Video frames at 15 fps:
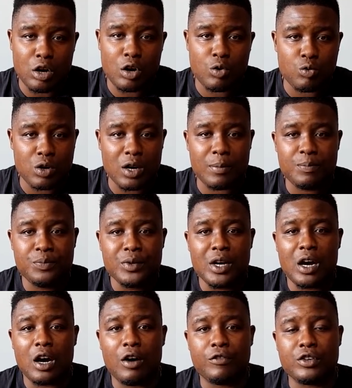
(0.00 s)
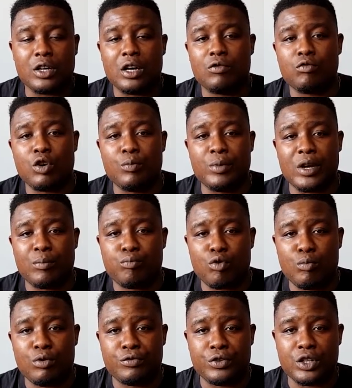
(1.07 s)
owner after Roman
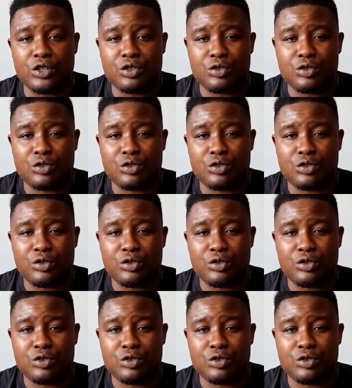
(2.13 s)
Abramovich.